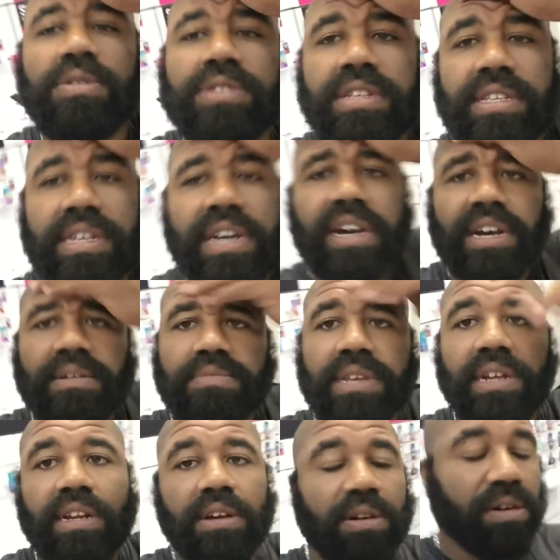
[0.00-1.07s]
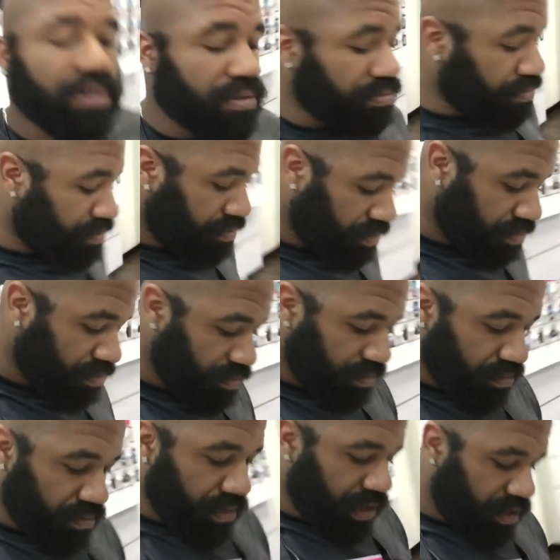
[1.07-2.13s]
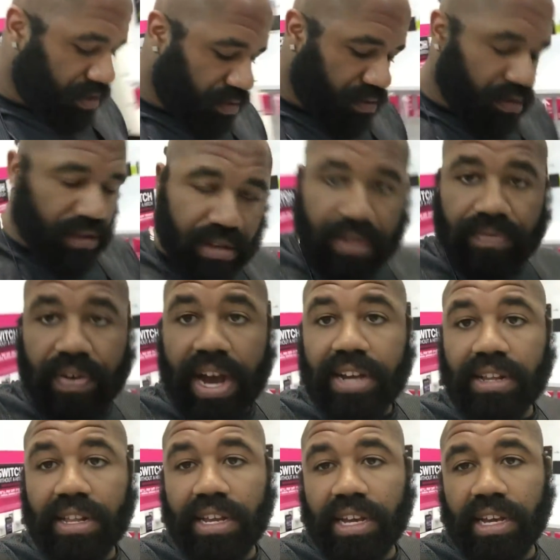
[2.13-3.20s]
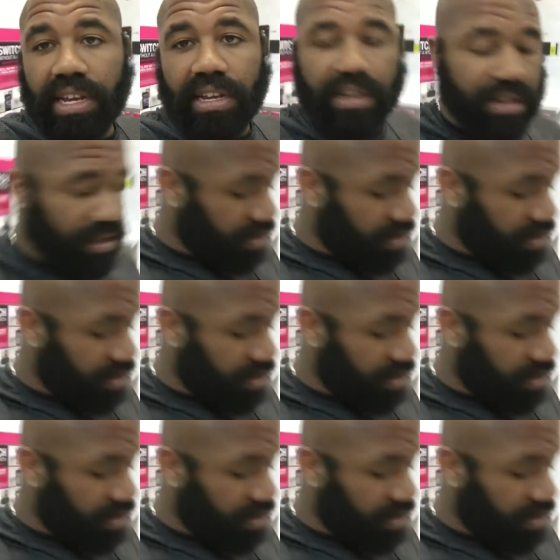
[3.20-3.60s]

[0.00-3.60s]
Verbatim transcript: closing time. Time to go home. Finally,